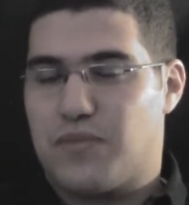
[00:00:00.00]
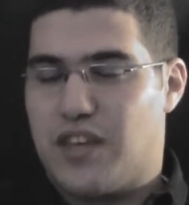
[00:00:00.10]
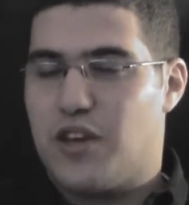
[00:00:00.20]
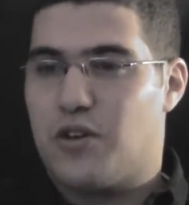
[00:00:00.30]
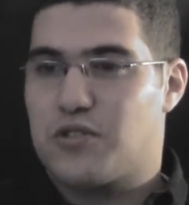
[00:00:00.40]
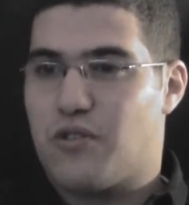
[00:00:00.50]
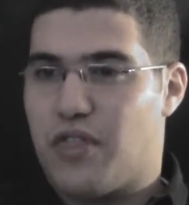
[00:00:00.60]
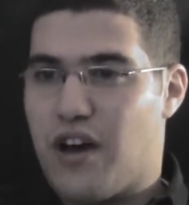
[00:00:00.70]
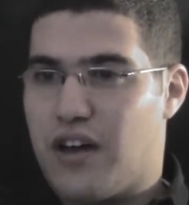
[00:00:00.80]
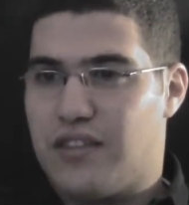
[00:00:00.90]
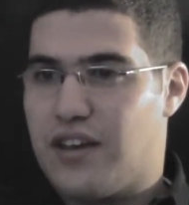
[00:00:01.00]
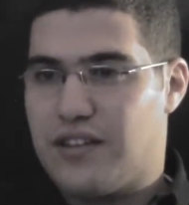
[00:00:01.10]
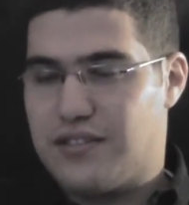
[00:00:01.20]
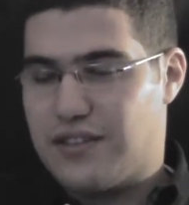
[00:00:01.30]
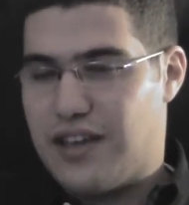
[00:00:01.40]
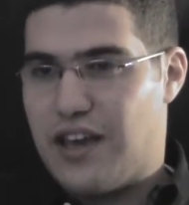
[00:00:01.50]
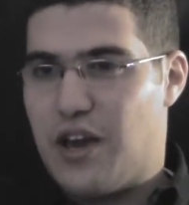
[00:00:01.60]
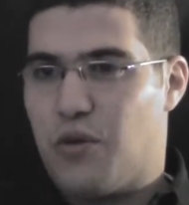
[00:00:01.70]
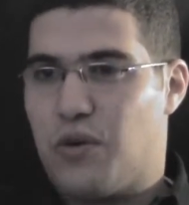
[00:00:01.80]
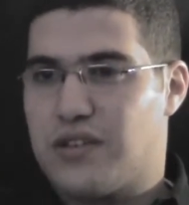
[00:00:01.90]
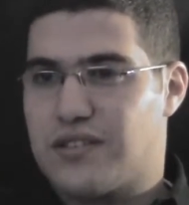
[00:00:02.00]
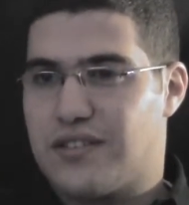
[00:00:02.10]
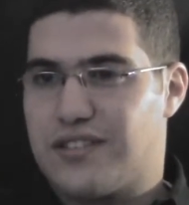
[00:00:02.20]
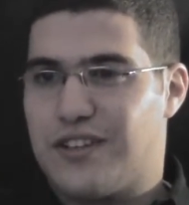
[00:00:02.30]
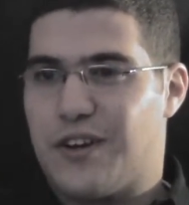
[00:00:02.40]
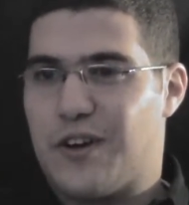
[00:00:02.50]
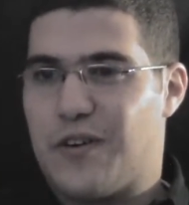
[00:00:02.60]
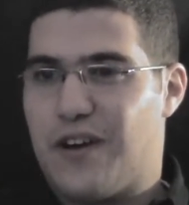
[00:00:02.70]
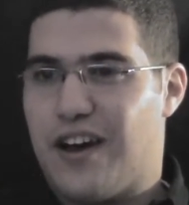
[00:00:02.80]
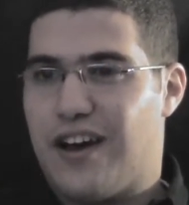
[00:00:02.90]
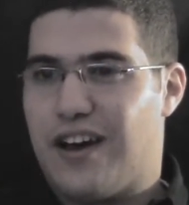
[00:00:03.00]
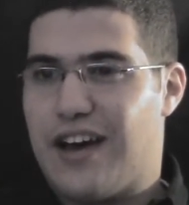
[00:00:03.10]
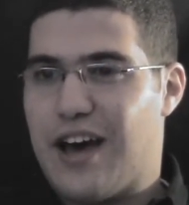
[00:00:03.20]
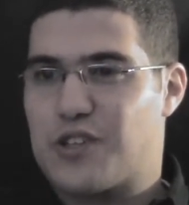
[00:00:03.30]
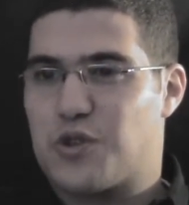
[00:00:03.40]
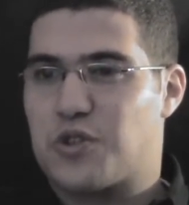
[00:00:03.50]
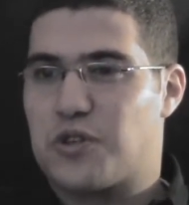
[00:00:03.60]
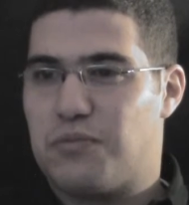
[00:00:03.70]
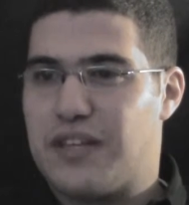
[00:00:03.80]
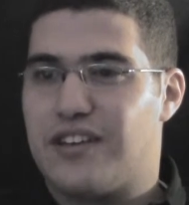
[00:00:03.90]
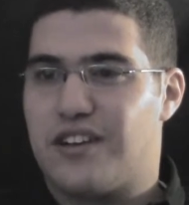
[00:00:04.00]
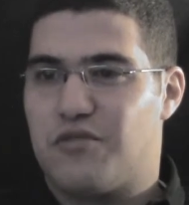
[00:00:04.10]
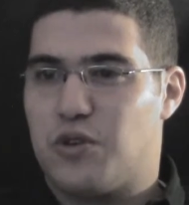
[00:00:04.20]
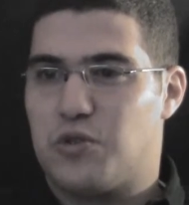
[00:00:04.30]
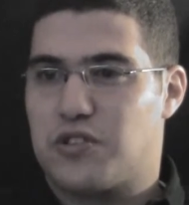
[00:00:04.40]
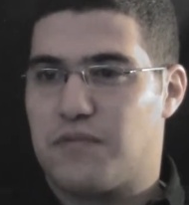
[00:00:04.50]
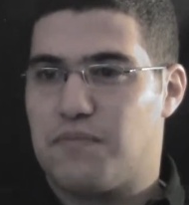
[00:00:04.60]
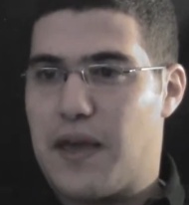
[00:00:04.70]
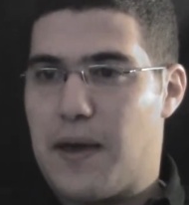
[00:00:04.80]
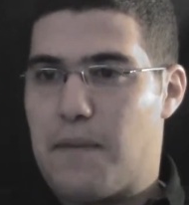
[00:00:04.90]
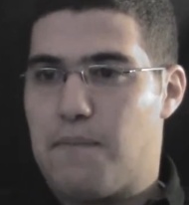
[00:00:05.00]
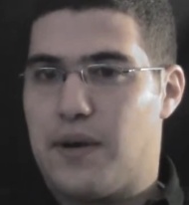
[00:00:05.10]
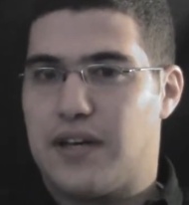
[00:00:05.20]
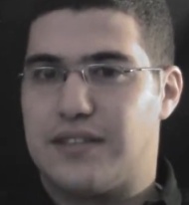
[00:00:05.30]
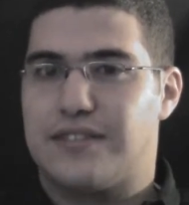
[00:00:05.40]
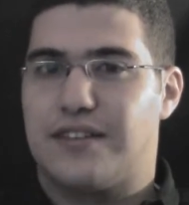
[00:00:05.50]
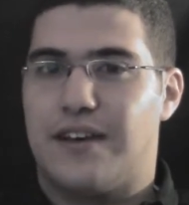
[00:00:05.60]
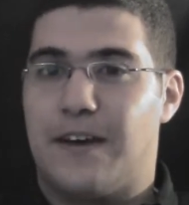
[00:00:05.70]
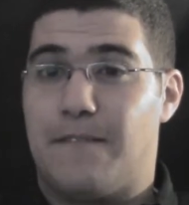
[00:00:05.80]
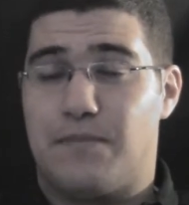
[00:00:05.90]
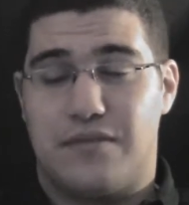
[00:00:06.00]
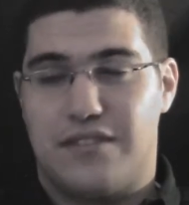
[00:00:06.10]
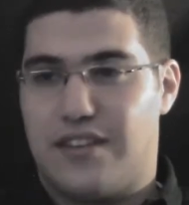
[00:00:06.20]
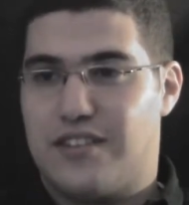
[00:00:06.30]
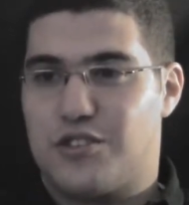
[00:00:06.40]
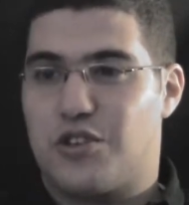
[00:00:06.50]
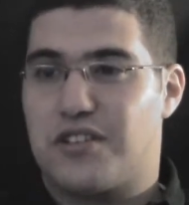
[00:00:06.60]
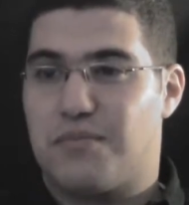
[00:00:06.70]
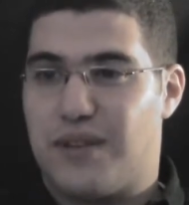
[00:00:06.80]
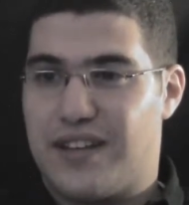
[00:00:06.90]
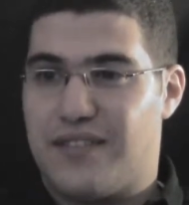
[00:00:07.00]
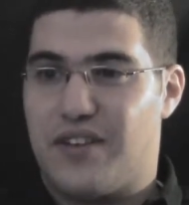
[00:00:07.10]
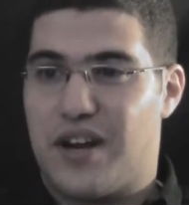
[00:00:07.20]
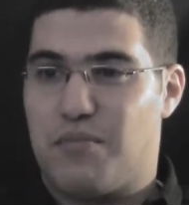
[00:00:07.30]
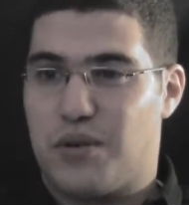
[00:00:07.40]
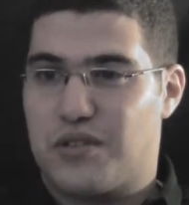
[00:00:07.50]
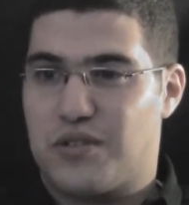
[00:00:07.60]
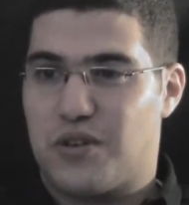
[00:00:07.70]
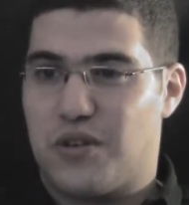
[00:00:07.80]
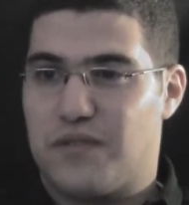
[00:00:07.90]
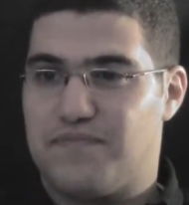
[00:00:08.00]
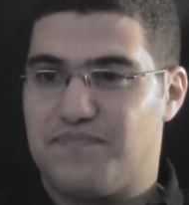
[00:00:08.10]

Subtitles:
He also thought that it wasn't, a social media revolution, but certainly played a very important role.